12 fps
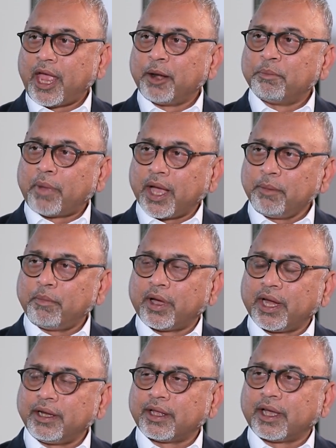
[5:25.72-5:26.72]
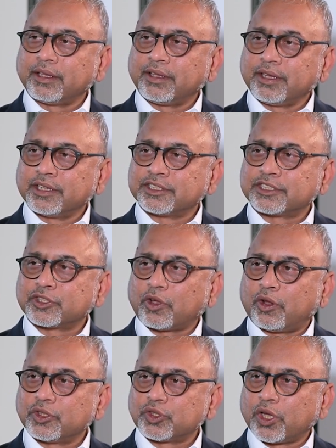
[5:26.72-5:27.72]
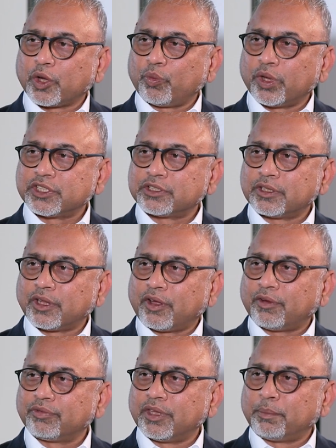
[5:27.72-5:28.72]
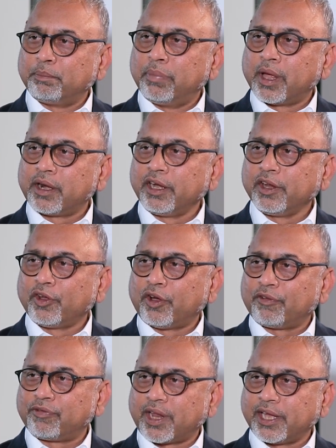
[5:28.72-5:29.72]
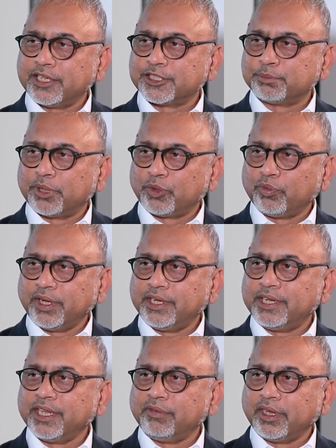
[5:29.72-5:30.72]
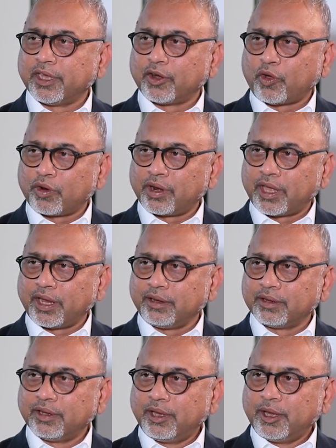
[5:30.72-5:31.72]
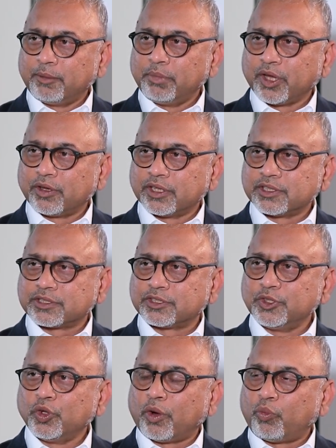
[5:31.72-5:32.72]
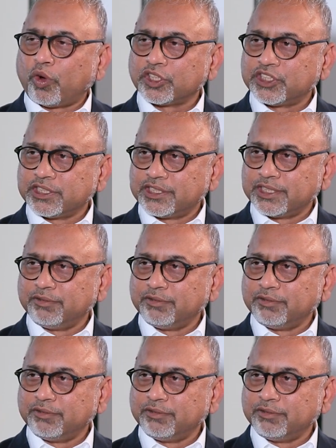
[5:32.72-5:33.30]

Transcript: In my mind, I think it's also a question of the blurring of lines between TV and online. Because you are watching